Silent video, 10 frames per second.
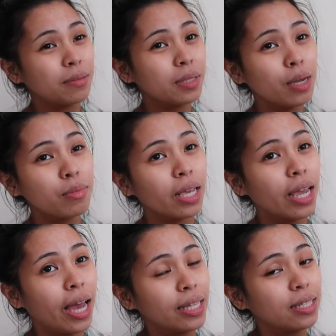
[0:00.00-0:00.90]
Sometimes
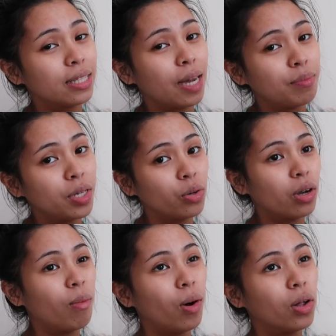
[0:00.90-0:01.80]
I add the
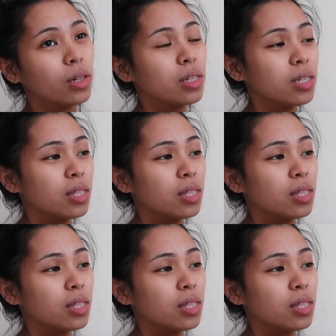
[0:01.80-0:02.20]
tapioca balls.